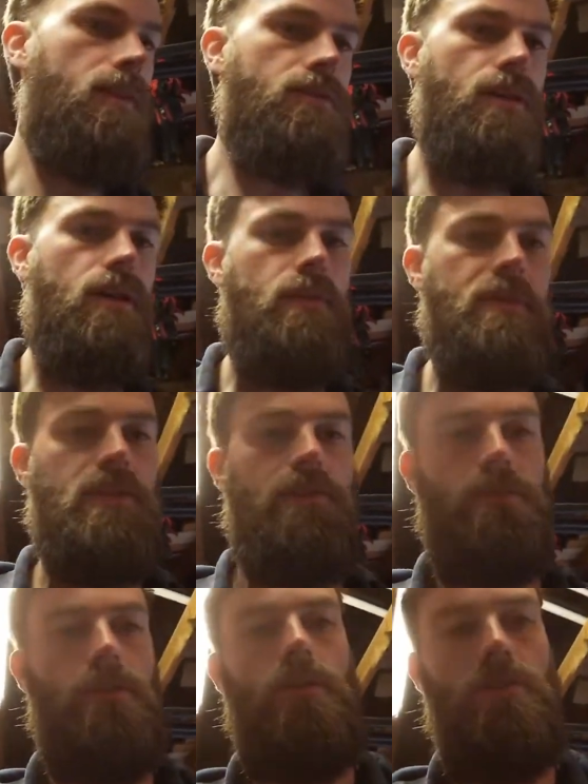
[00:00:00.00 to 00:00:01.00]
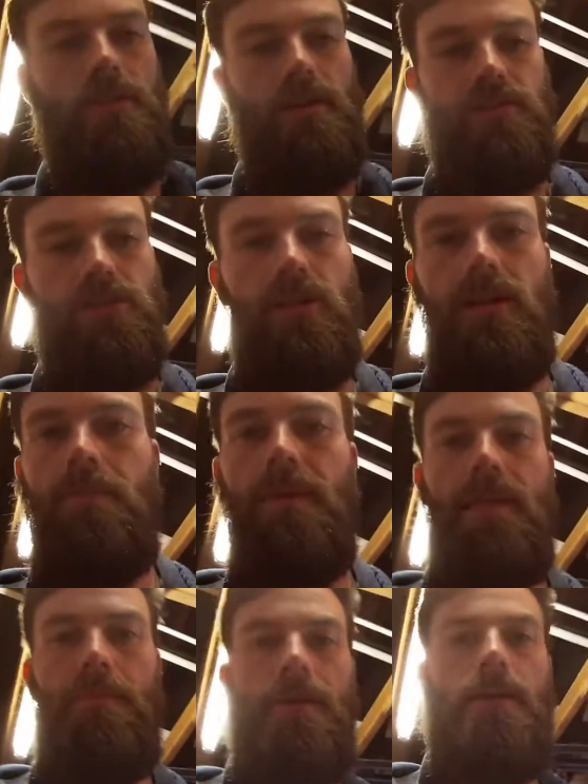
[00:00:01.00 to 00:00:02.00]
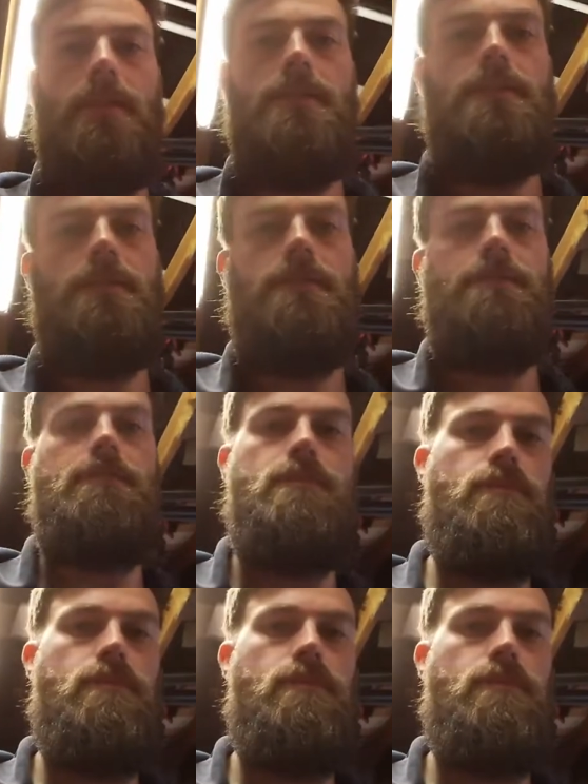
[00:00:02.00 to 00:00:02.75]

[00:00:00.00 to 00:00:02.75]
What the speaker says: Certainly when you have shiny billet parts,